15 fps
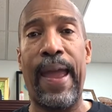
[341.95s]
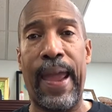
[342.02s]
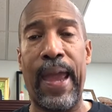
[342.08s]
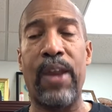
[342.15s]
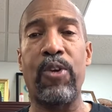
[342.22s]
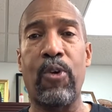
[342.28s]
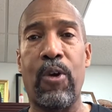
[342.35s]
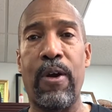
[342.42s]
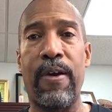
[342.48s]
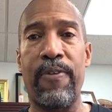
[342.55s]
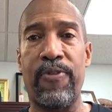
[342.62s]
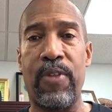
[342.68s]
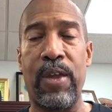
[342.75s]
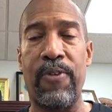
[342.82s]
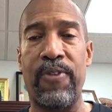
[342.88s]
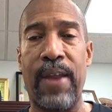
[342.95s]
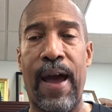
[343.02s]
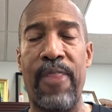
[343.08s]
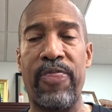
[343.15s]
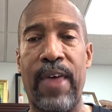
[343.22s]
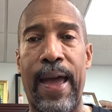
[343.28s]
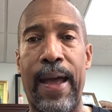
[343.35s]
And or if
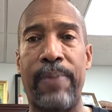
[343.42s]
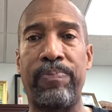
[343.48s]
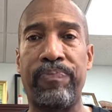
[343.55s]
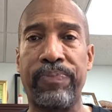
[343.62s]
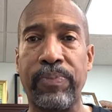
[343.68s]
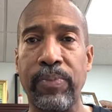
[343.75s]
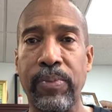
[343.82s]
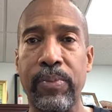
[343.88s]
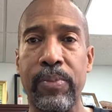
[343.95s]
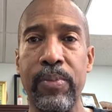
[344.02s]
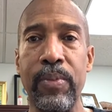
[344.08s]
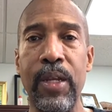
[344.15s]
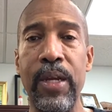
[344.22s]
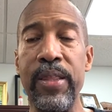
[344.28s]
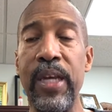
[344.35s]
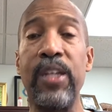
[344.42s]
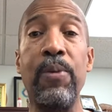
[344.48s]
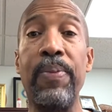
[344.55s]
not that, then